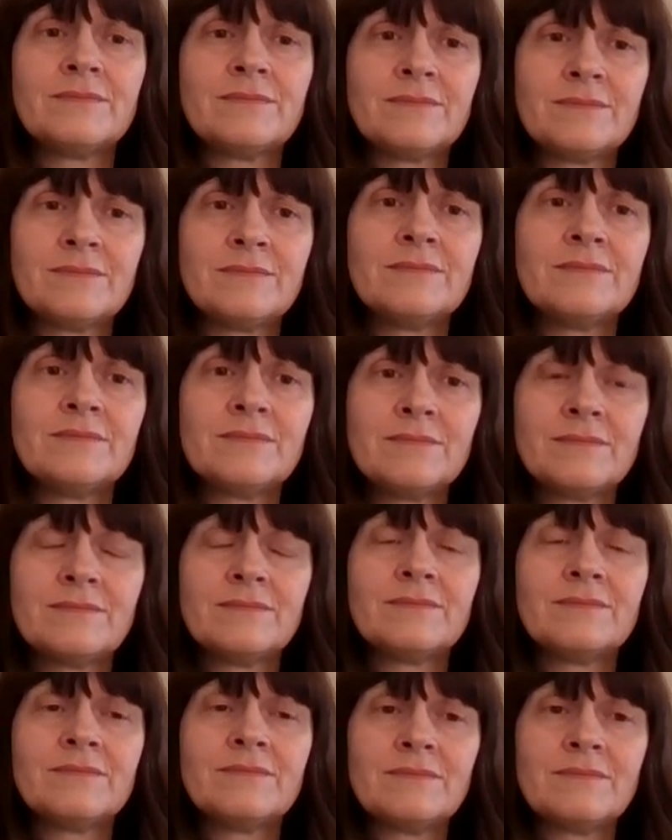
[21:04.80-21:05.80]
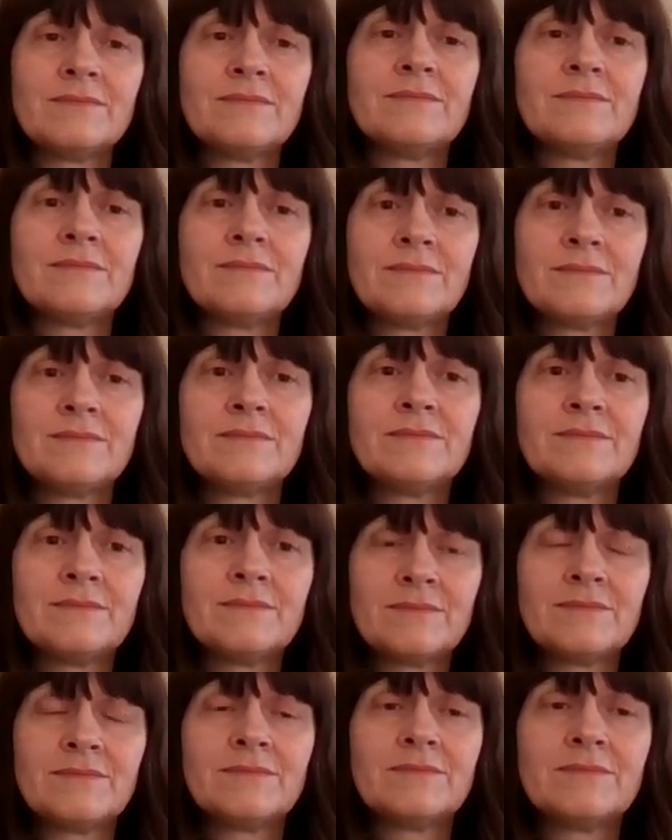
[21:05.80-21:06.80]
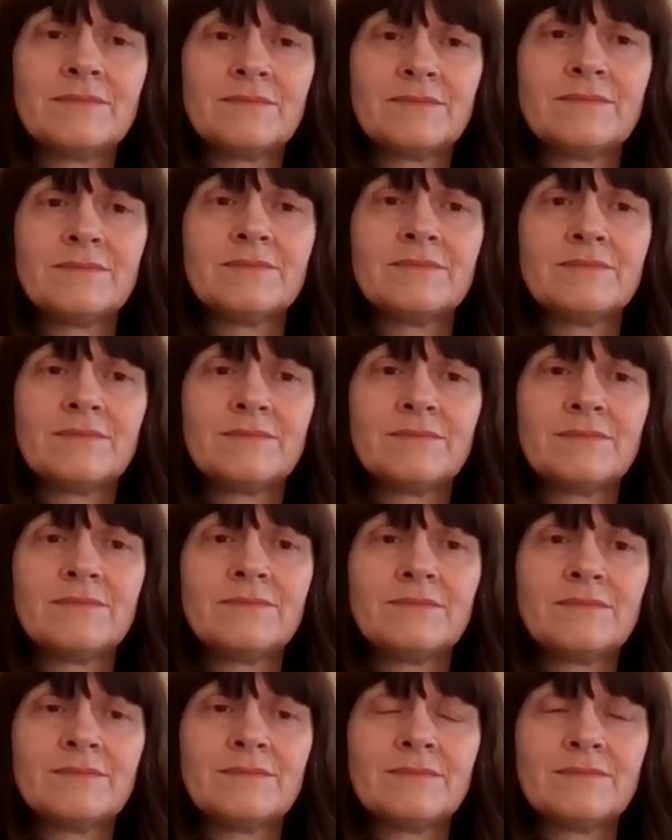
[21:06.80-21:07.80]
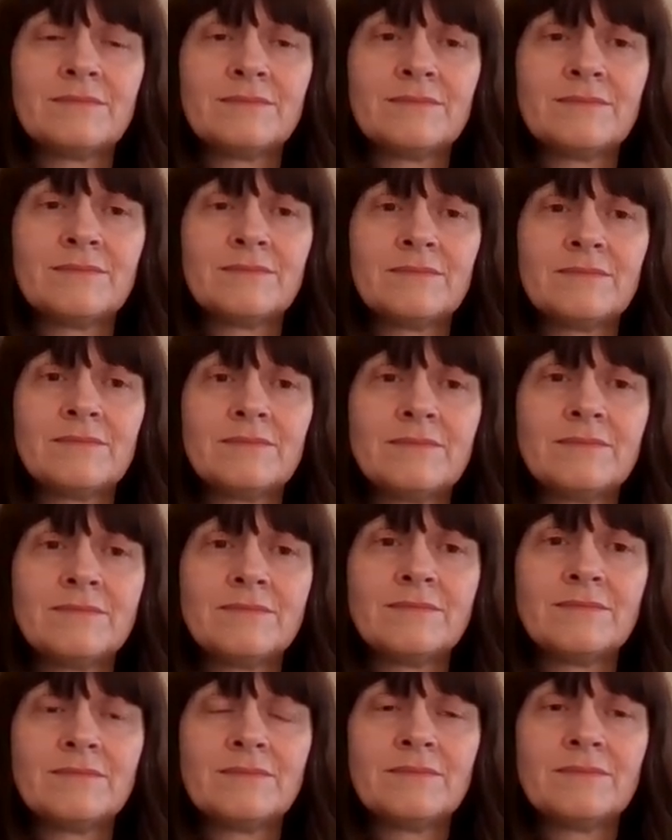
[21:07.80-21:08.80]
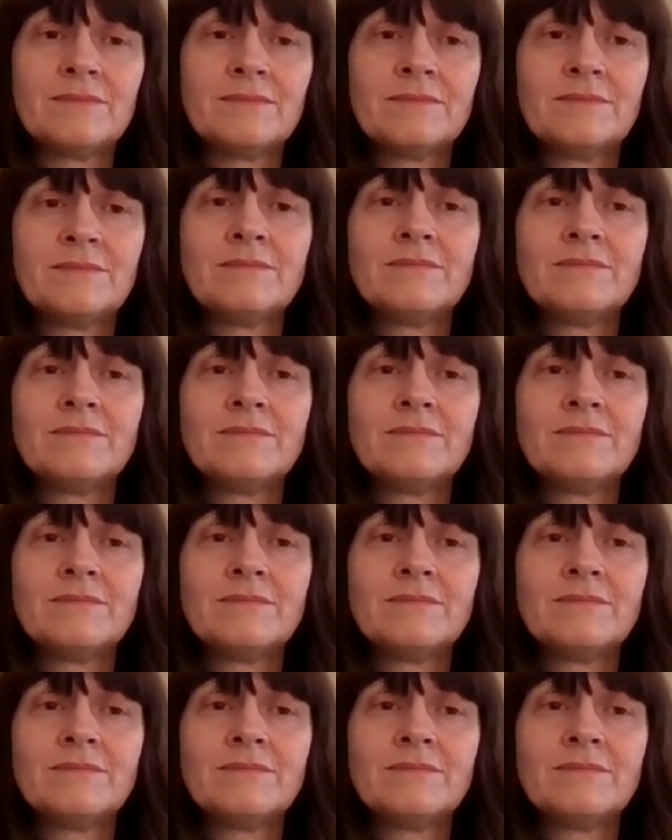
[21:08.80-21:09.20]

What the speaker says: [no speech]